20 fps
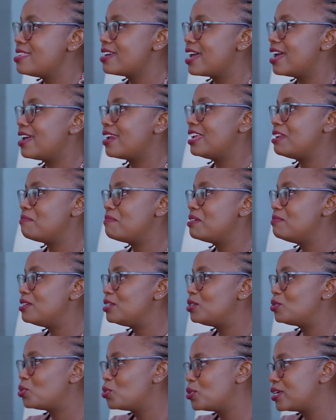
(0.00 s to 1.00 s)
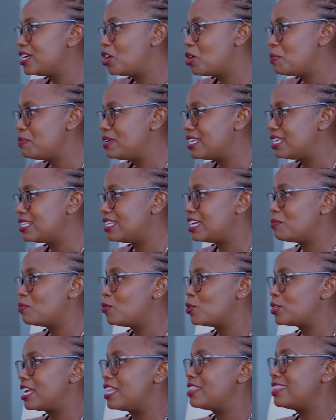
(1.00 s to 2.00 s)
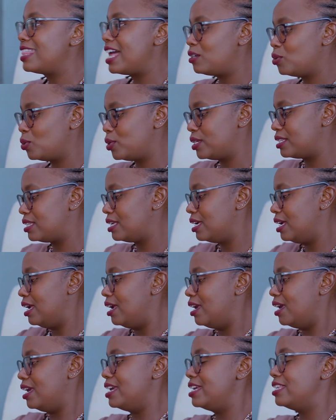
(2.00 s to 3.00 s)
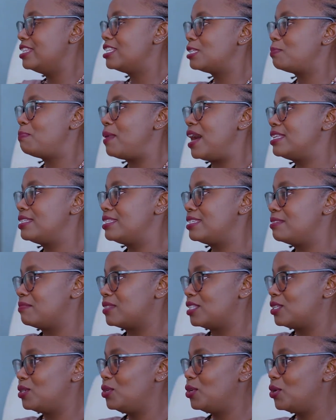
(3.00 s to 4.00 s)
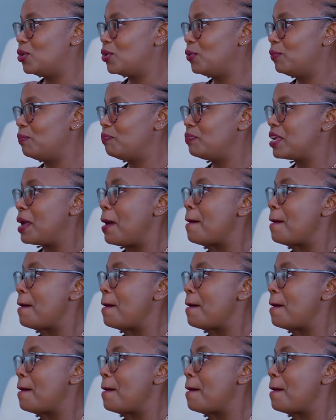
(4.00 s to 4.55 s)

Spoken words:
think I ran maybe 2 kilometers at most, and that was in spasms, you know.